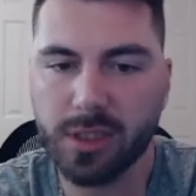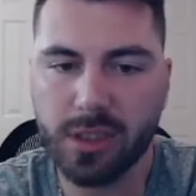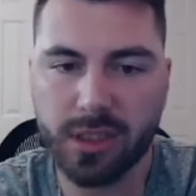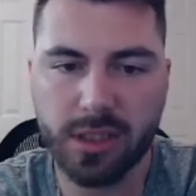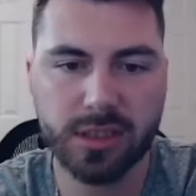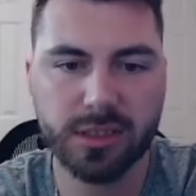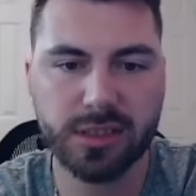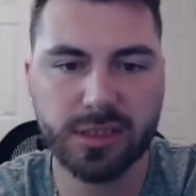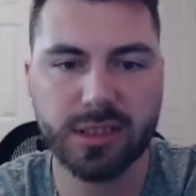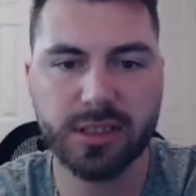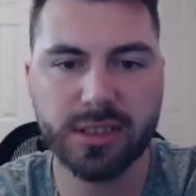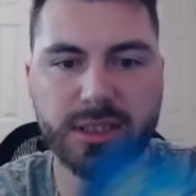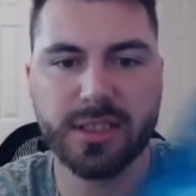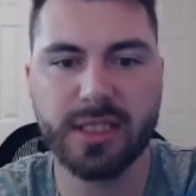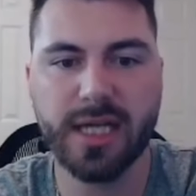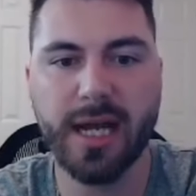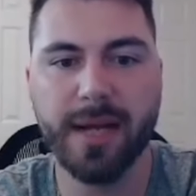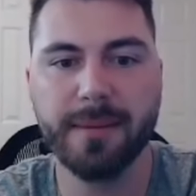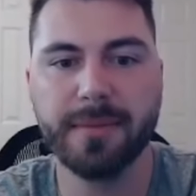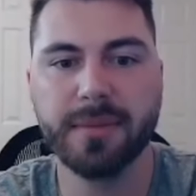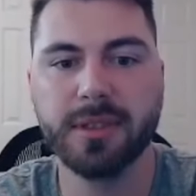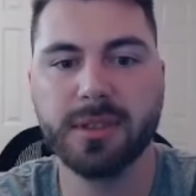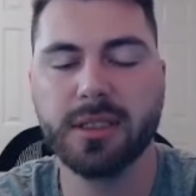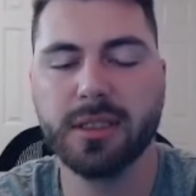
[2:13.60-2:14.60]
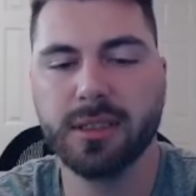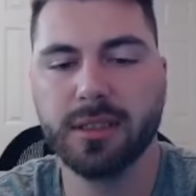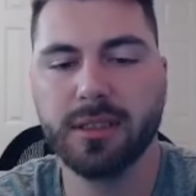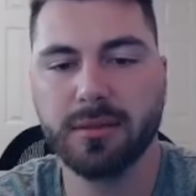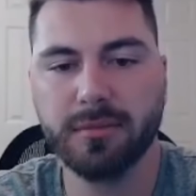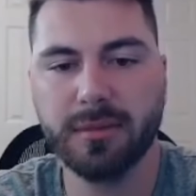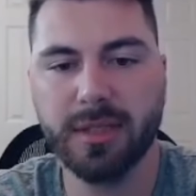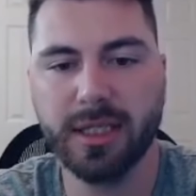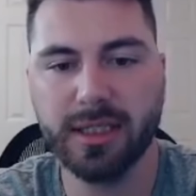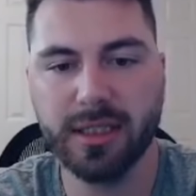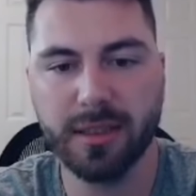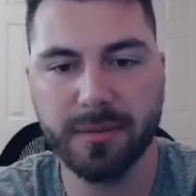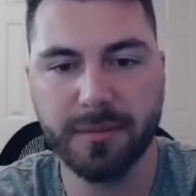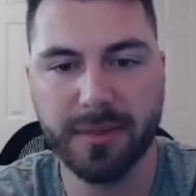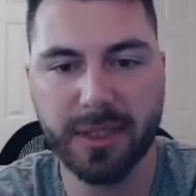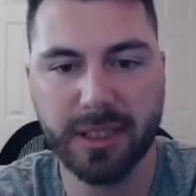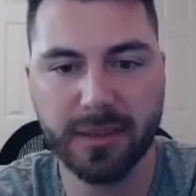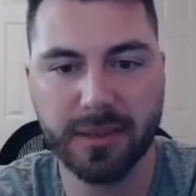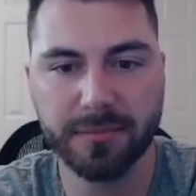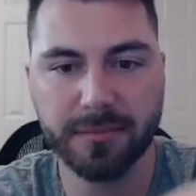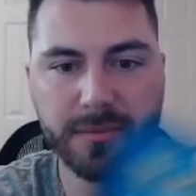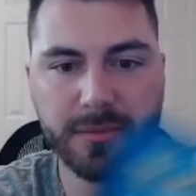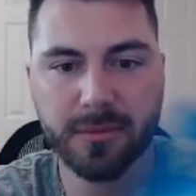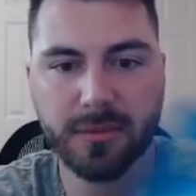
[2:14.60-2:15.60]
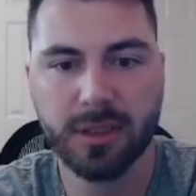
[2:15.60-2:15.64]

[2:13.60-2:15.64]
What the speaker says: because they just happen to get them in.